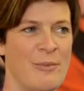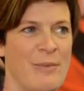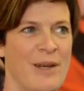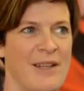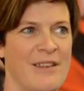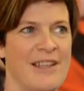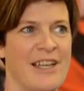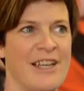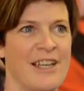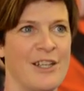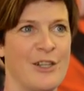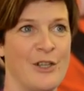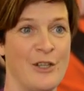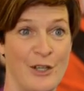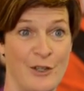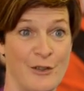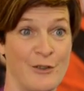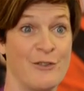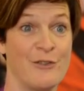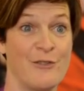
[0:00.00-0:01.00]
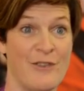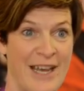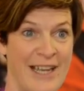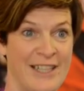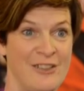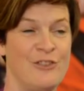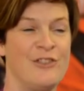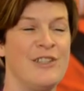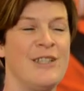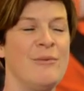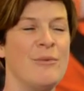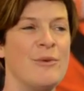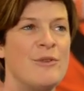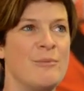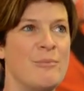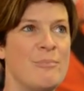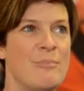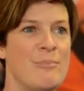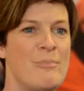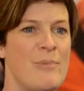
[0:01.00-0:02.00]
But the girl's face, she
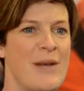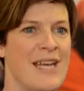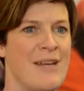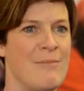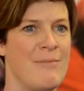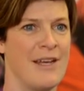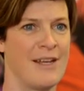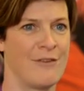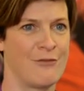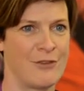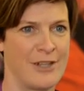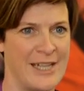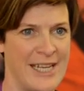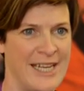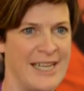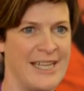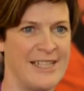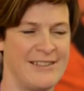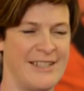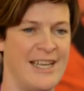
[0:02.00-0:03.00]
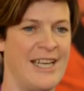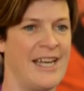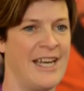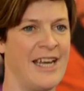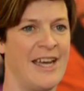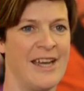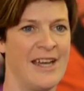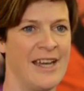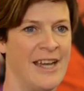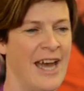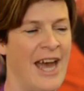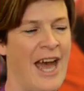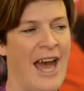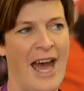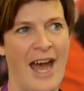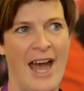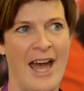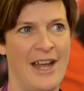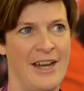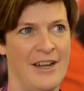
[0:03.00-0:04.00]
was beaming from ear to ear,
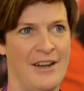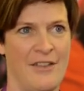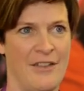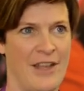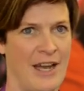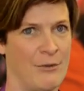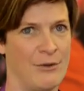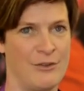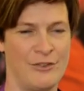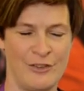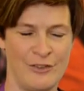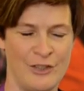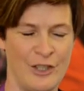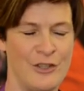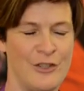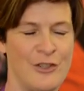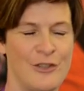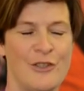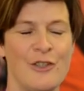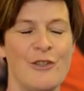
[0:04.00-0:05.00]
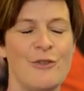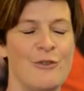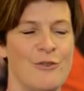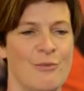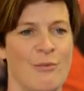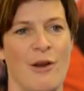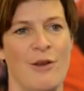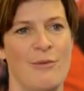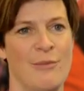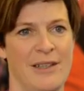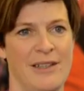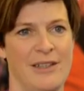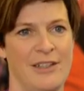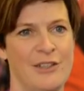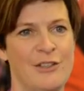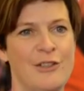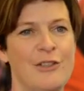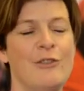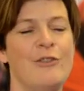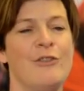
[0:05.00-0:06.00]
and that was just a huge moment
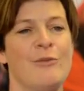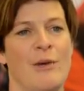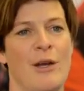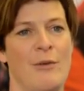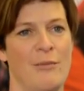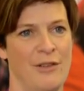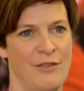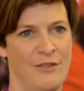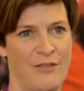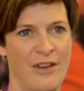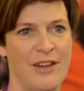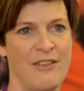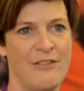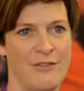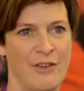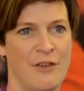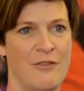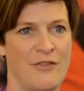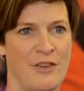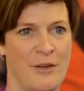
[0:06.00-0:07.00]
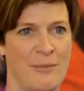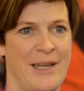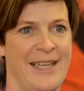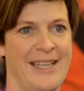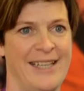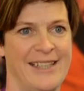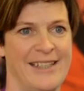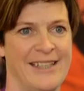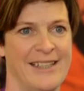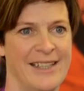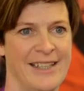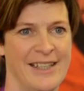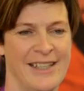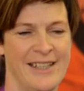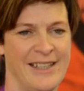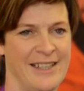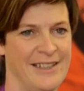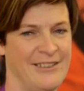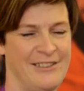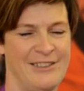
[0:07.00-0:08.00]
for Megan.
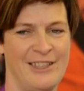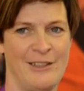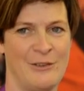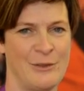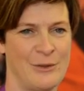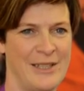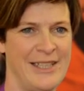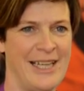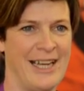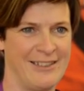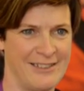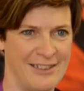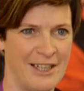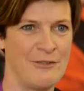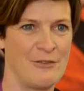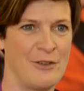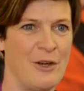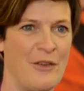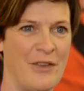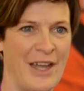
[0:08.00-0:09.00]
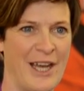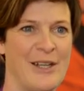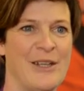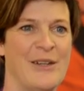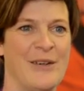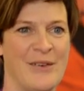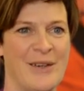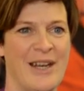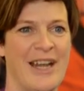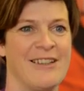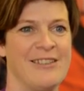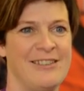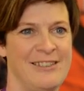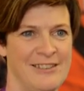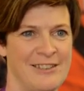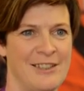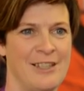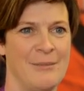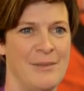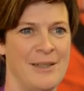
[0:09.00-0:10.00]
She thought, yes, I've got that girl now,
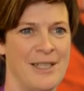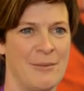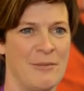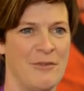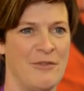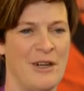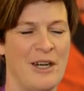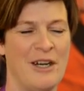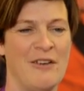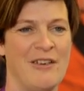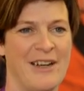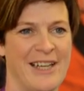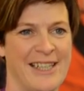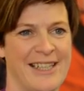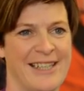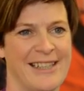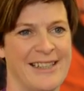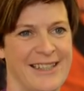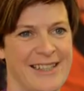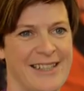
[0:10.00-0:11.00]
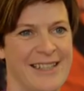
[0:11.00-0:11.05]
she's going to become a firefighter.